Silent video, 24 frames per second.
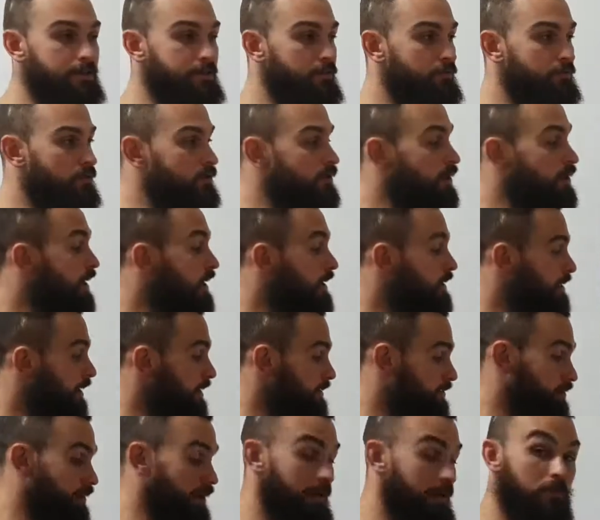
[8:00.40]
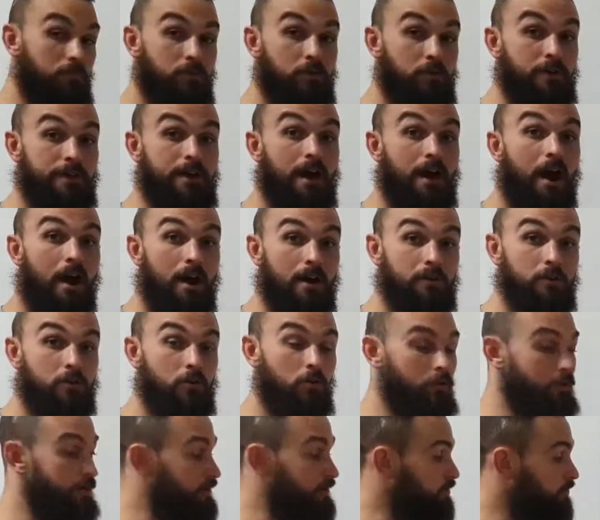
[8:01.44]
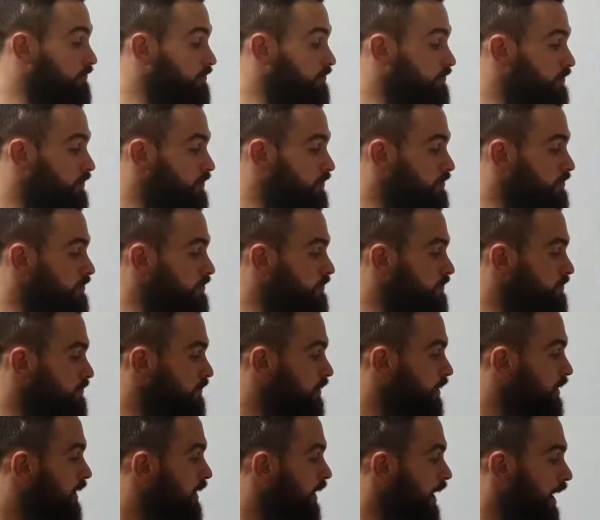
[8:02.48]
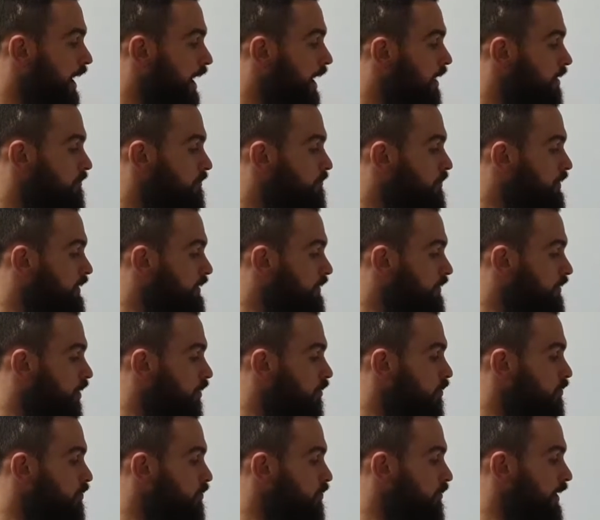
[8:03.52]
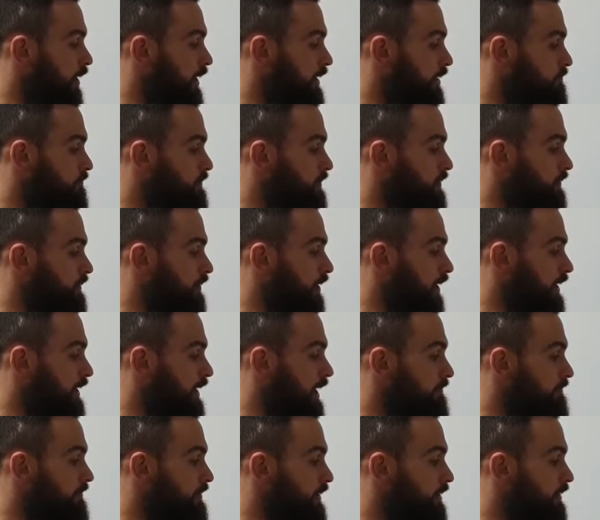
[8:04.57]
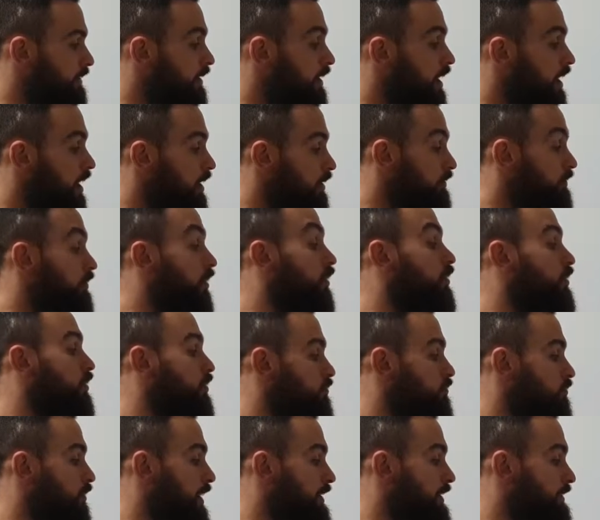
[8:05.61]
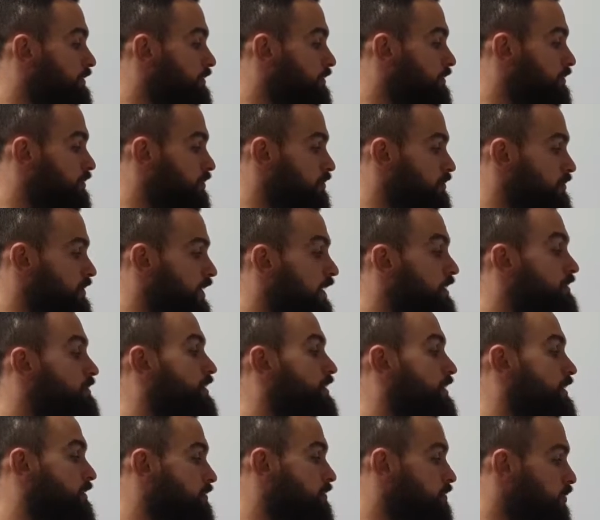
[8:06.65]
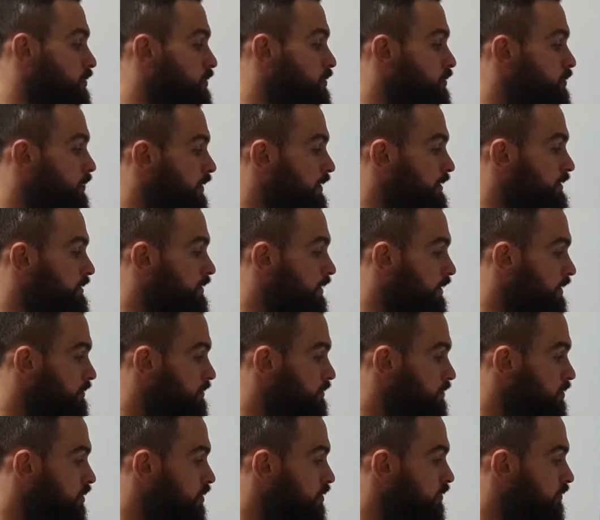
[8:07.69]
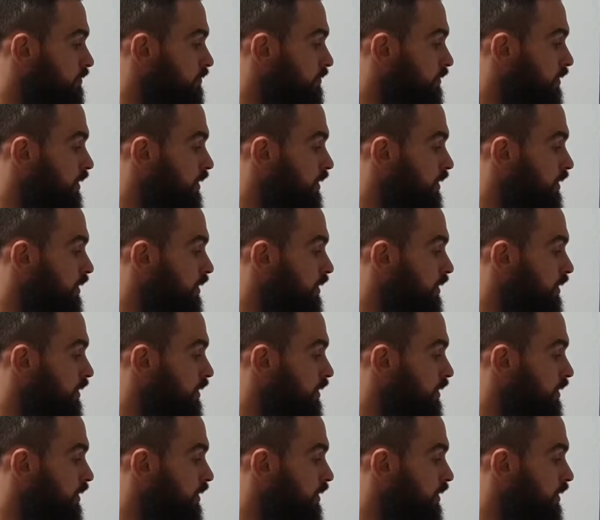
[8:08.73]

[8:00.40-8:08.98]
interval. That's like a pretty hardcore interval to use. We can go all the way up to like having a longer rest, so 10 seconds on, 20 seconds off.